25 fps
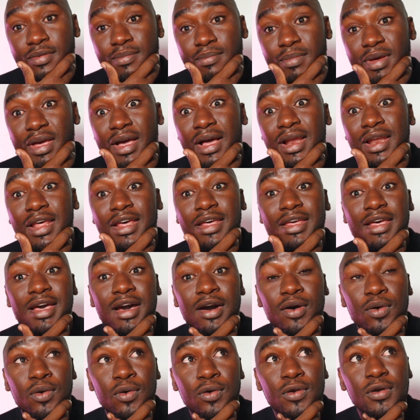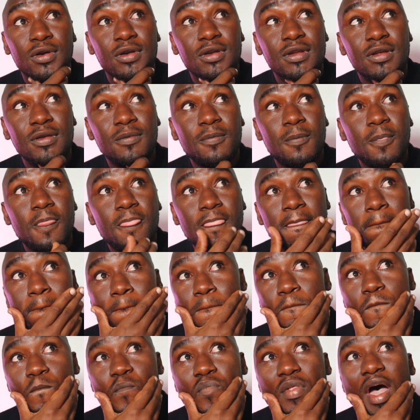barely a year old.
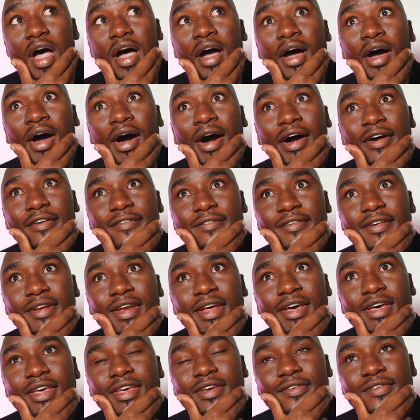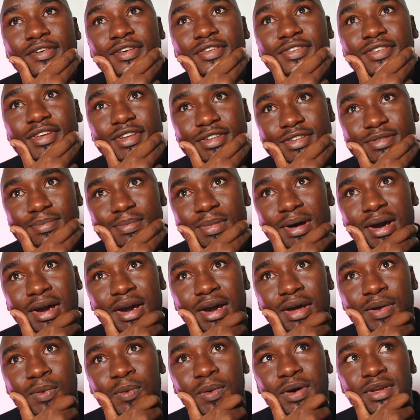I feel like if he sits
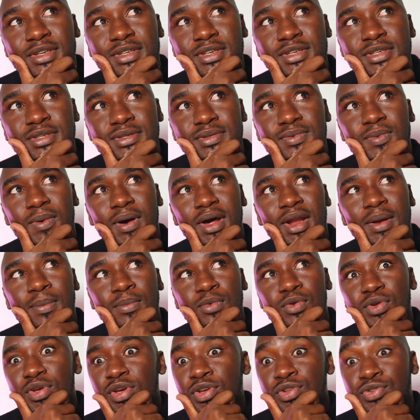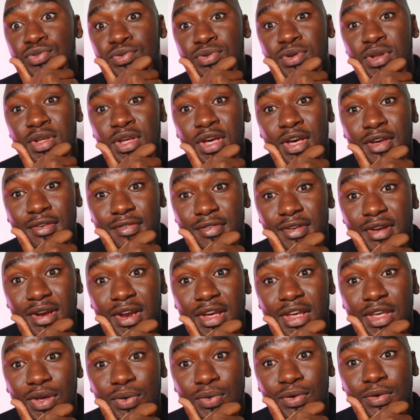back and watches what I'm doing today, I feel
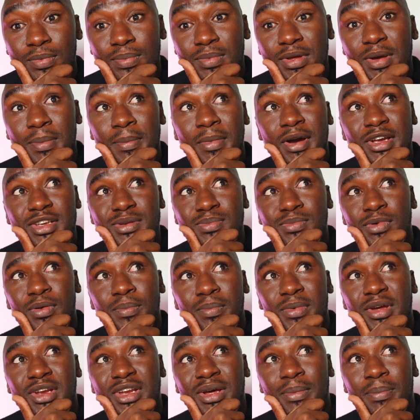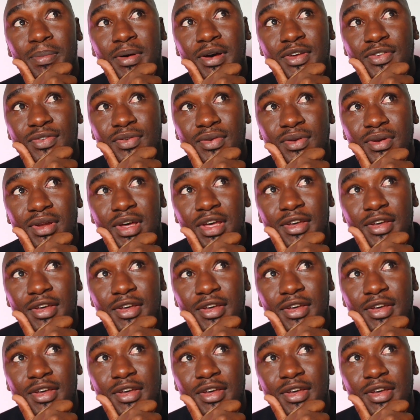like he would be a much more better person.